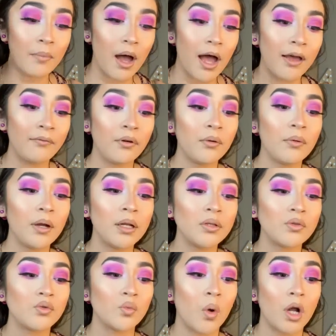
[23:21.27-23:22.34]
I've already
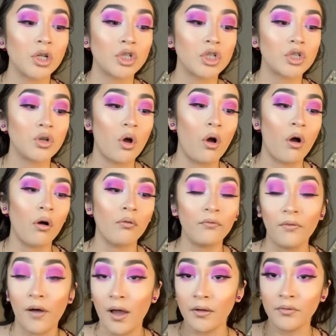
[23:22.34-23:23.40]
swatched all
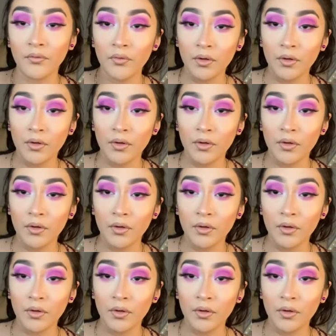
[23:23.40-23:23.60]
5